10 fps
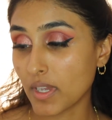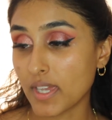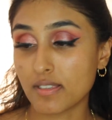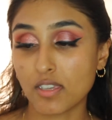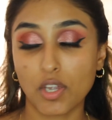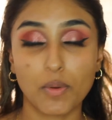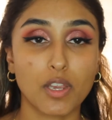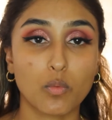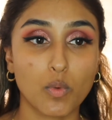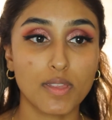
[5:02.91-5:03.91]
is go
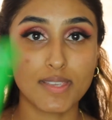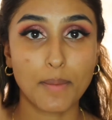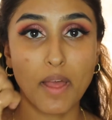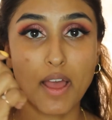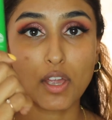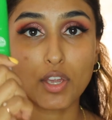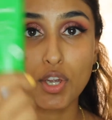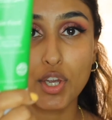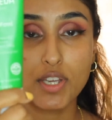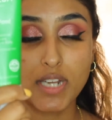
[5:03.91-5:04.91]
in with some
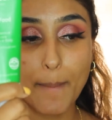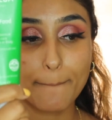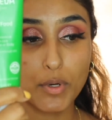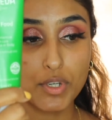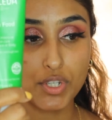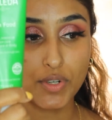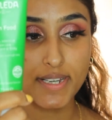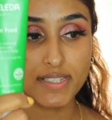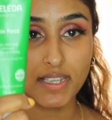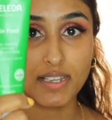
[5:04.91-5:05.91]
good
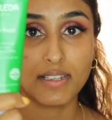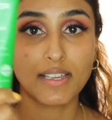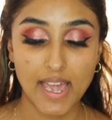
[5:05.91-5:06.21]
moisturizer,